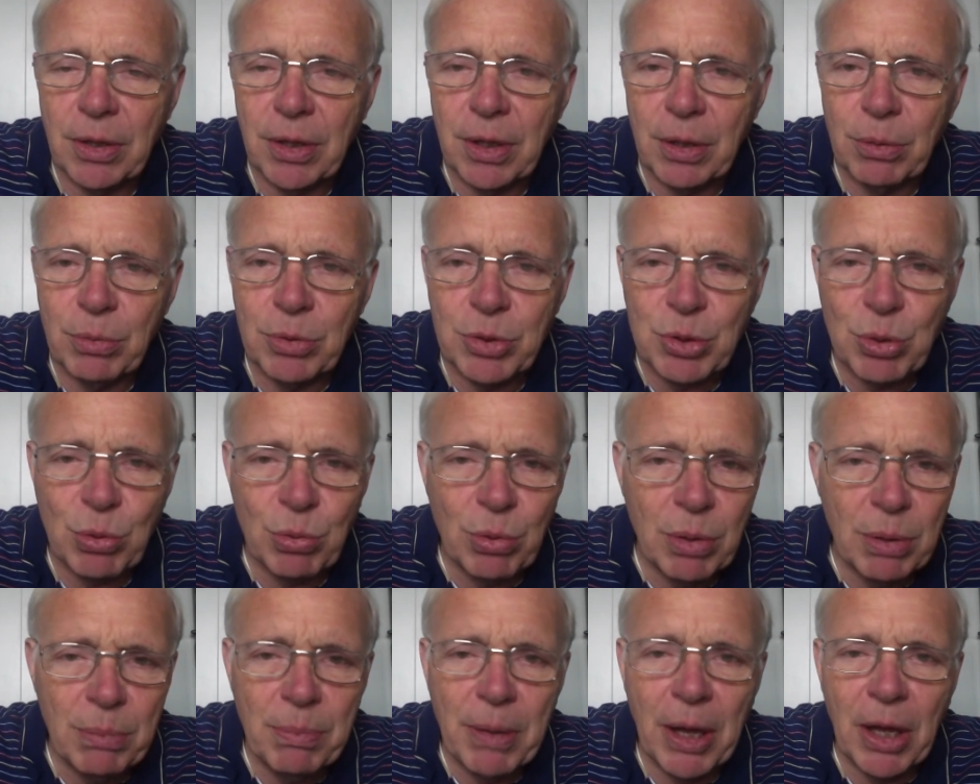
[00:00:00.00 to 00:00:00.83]
There was a
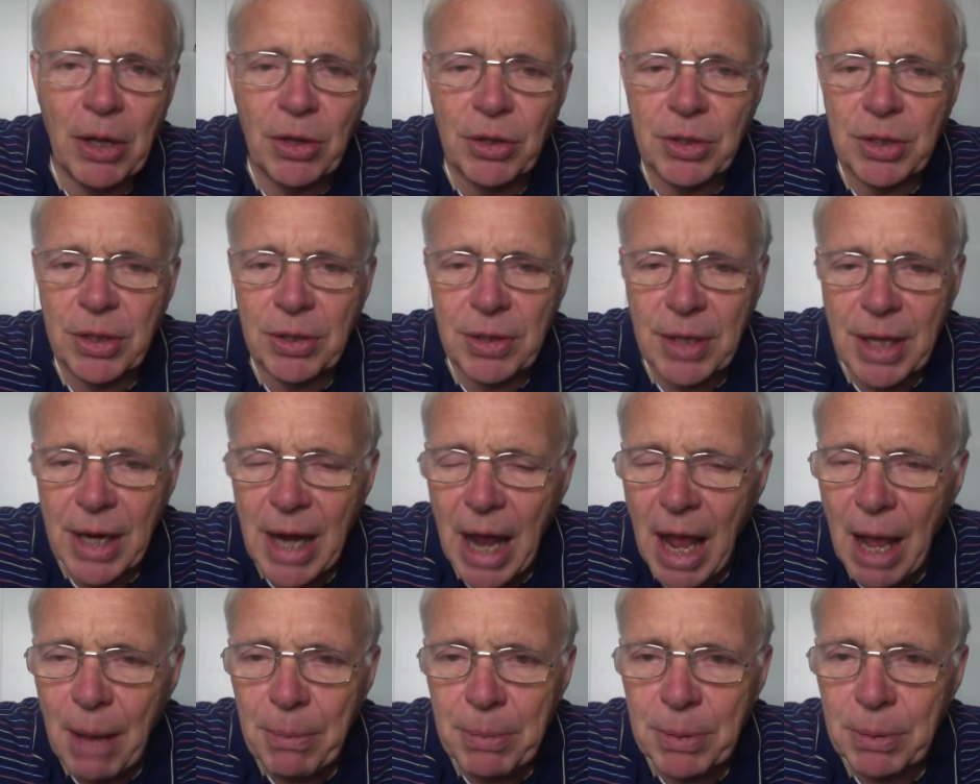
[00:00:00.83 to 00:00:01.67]
rebellion that
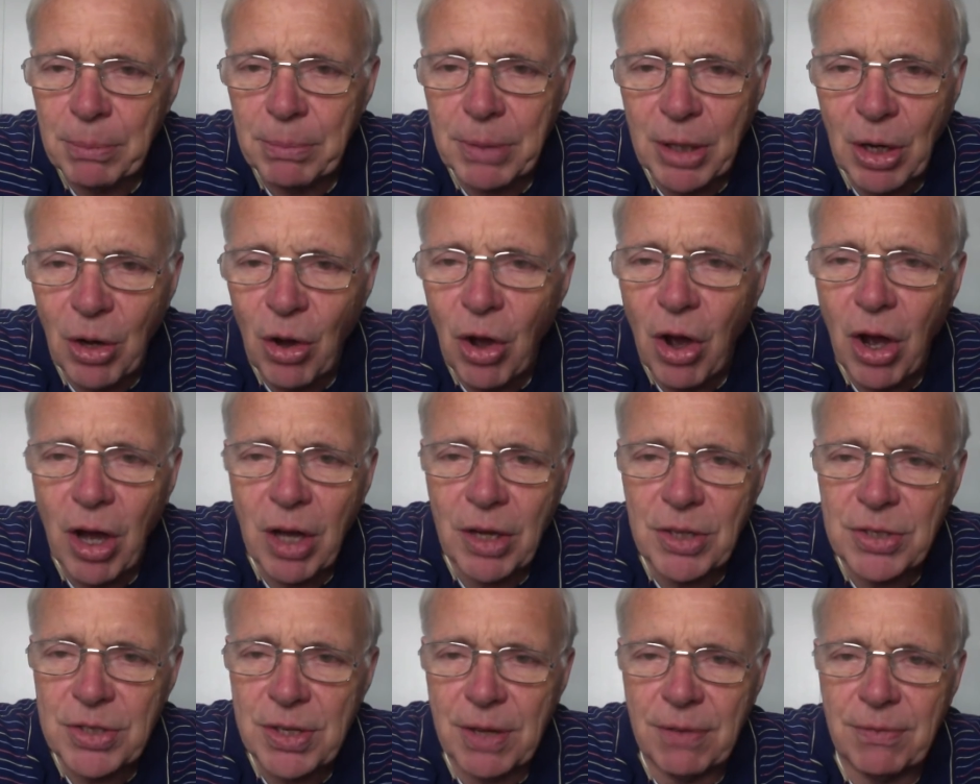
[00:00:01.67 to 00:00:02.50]
happened
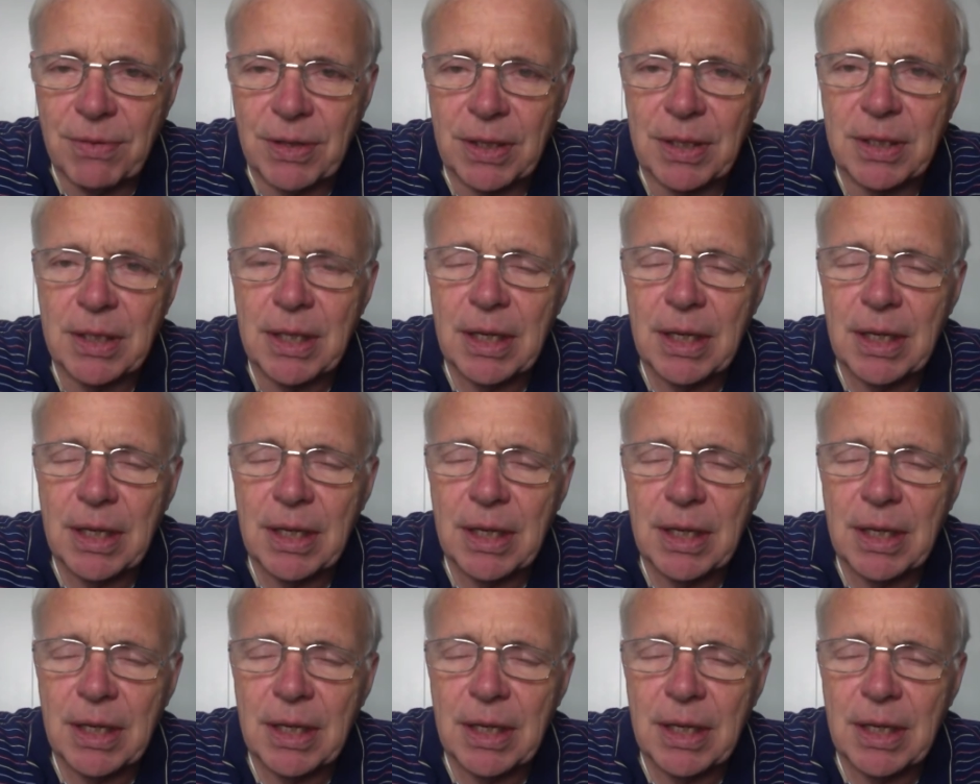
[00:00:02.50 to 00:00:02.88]
because of it.